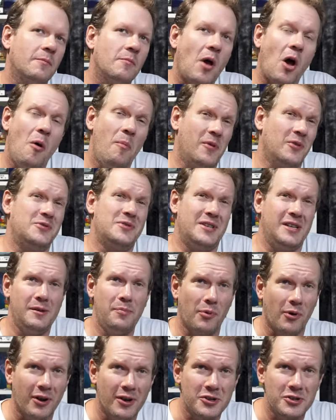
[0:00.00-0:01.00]
almost
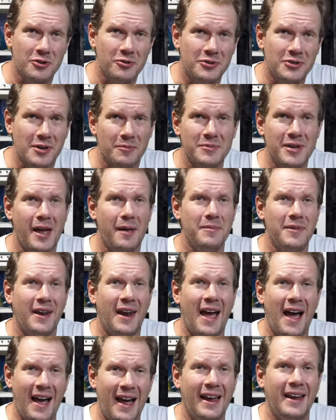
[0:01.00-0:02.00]
deeper issues sometimes than
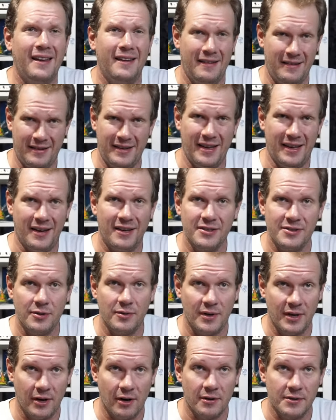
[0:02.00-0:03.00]
I get into
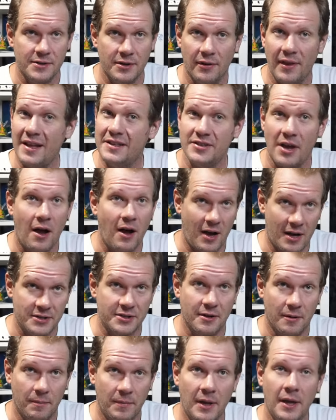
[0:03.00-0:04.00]
here. So that's
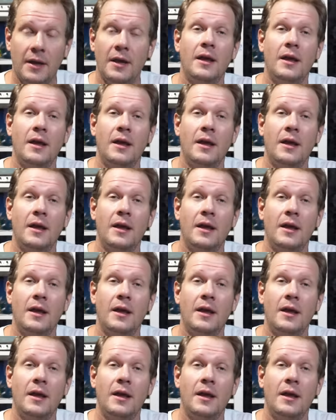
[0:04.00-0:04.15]
awesome.